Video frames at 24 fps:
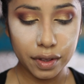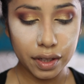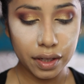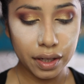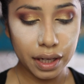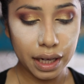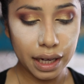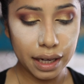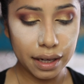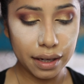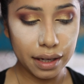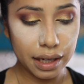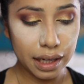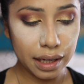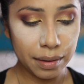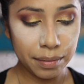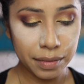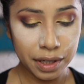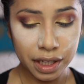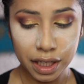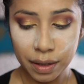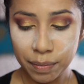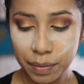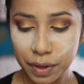Okay, I'm
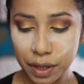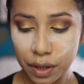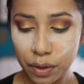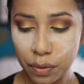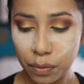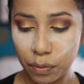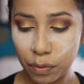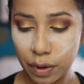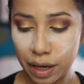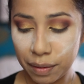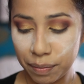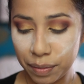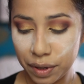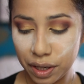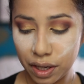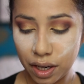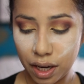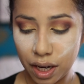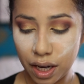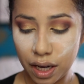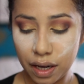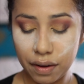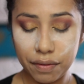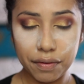going to be wiping
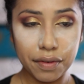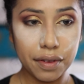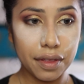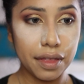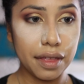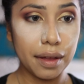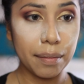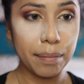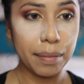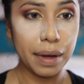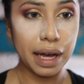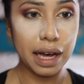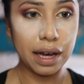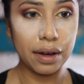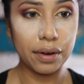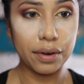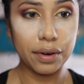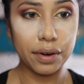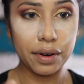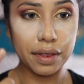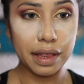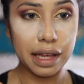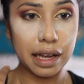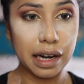off the
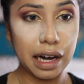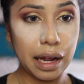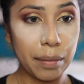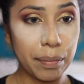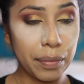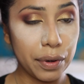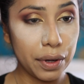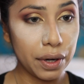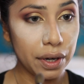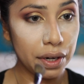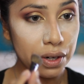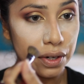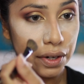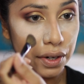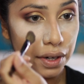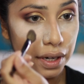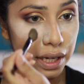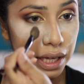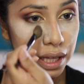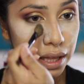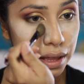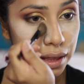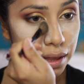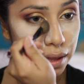powder that I put
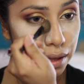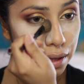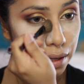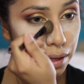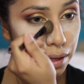underneath.